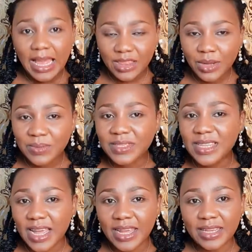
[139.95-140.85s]
adopt
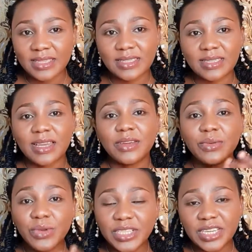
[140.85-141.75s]
diets
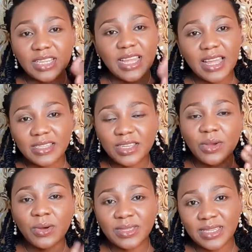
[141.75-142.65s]
rich in
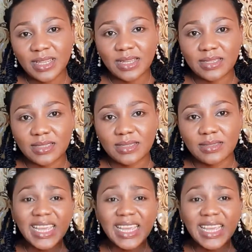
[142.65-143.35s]
antioxidants.